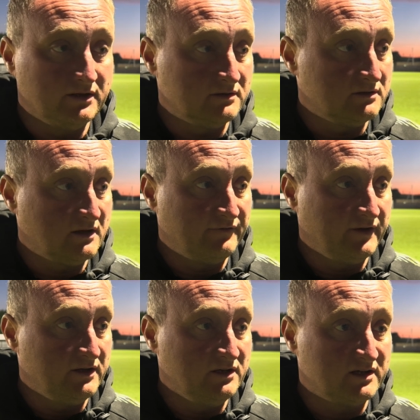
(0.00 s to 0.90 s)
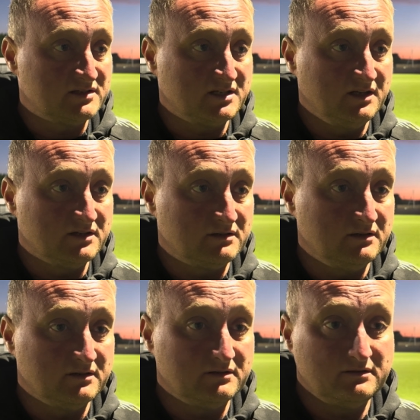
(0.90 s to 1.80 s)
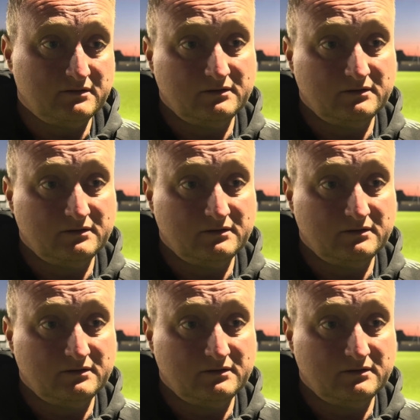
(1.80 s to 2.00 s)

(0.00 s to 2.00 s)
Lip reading: And I think you can see the